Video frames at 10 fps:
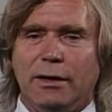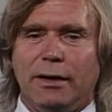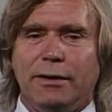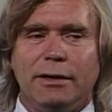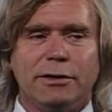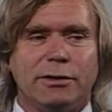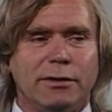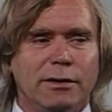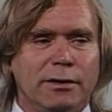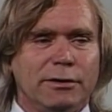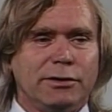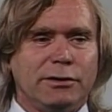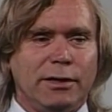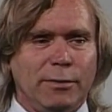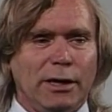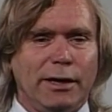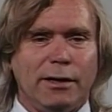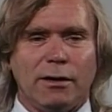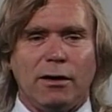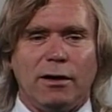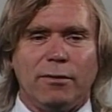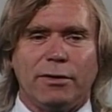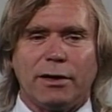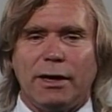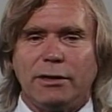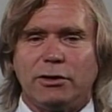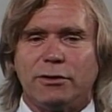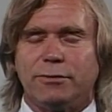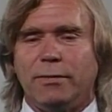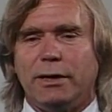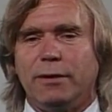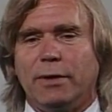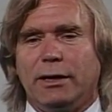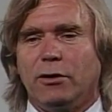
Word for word: And this stimulated, along with the lectures, many, many